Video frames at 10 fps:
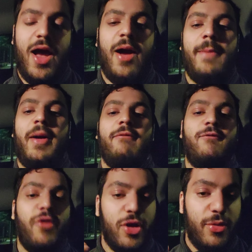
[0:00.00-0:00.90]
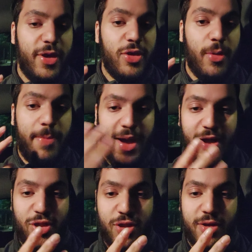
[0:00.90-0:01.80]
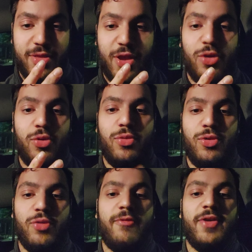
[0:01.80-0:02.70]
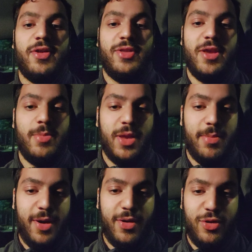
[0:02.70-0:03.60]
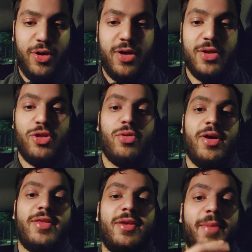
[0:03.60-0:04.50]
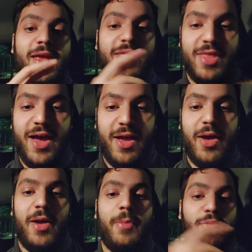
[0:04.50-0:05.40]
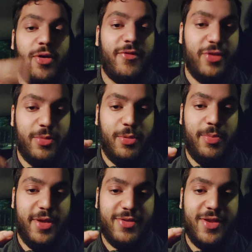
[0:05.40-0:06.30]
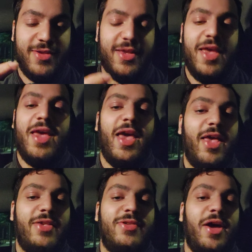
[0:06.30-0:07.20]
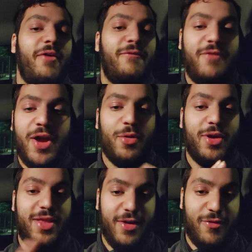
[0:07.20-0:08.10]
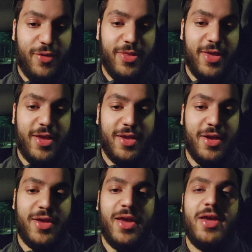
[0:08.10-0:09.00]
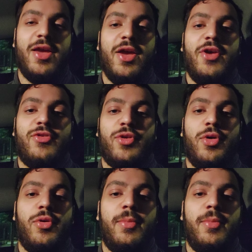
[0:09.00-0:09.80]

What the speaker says: and following your passion that you feel deeply about in your heart and trying to make that a profitable business is a very different thing, okay? So